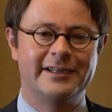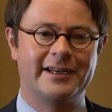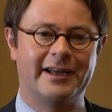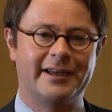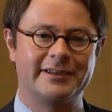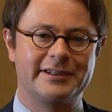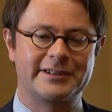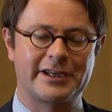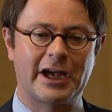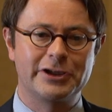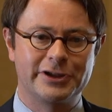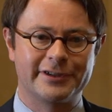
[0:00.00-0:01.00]
uh,
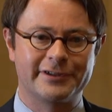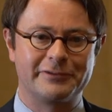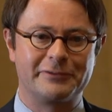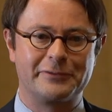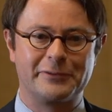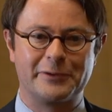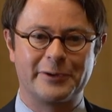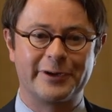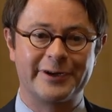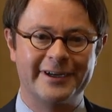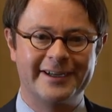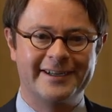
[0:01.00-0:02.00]
discussion
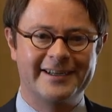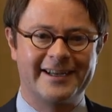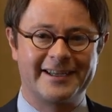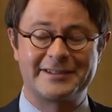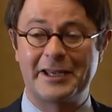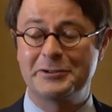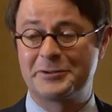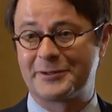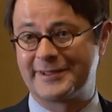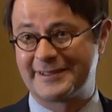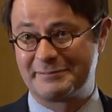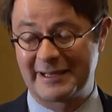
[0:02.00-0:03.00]
for uh,
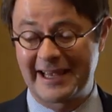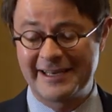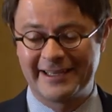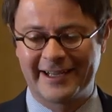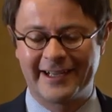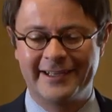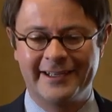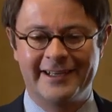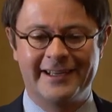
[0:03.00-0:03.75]
centuries, millennia.